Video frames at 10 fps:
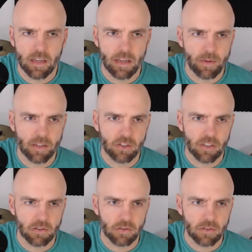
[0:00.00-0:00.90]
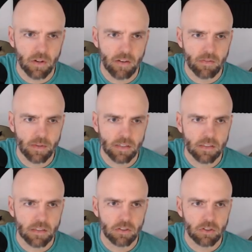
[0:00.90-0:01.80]
Apex Shingles. Do I have a
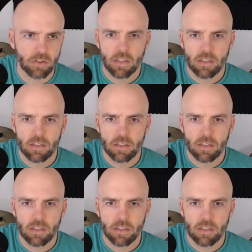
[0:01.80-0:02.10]
message?